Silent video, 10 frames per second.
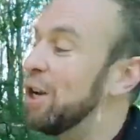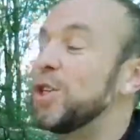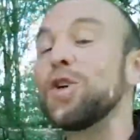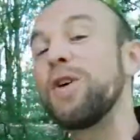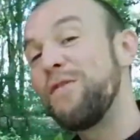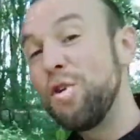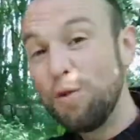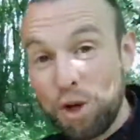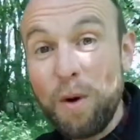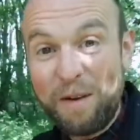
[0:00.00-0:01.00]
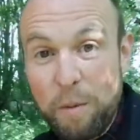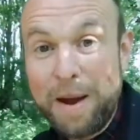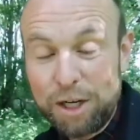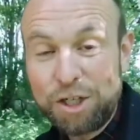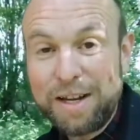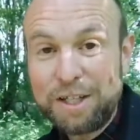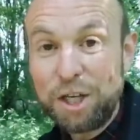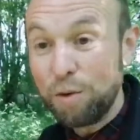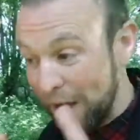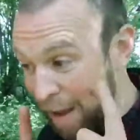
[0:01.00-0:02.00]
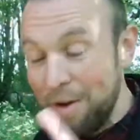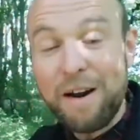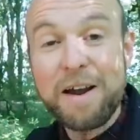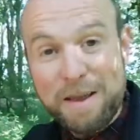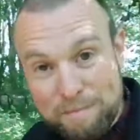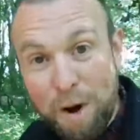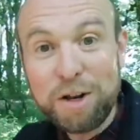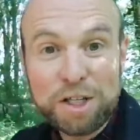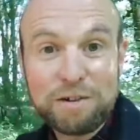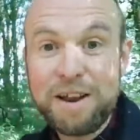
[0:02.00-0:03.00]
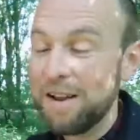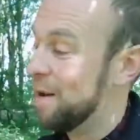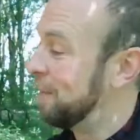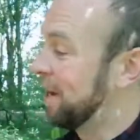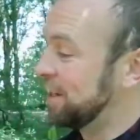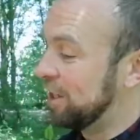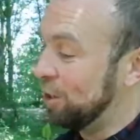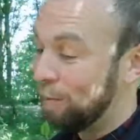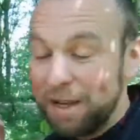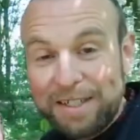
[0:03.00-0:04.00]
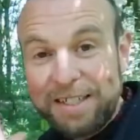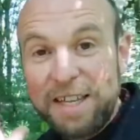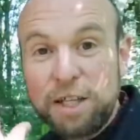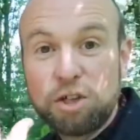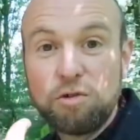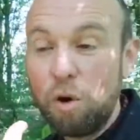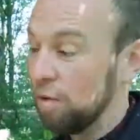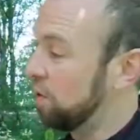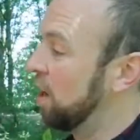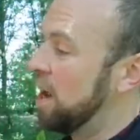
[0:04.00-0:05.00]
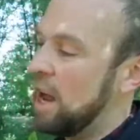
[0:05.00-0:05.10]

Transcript: So if you do have a patch near to you, keep your eye on it, monitor it, because you'll be able to see this growth.